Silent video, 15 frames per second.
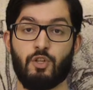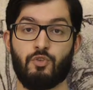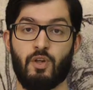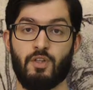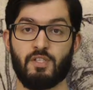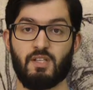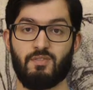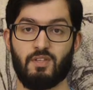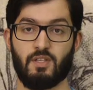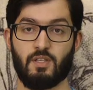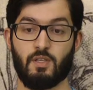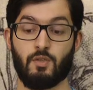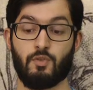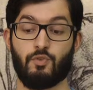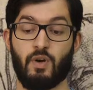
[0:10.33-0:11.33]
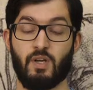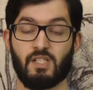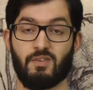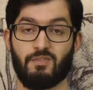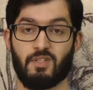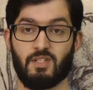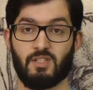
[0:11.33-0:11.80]
throughout
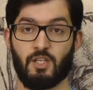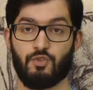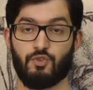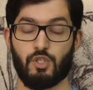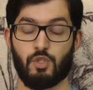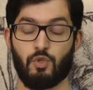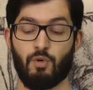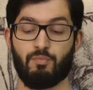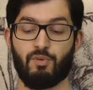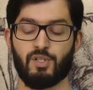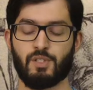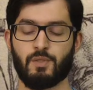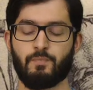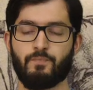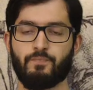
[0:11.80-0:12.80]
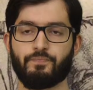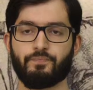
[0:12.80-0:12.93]
17th century Stuart Britain.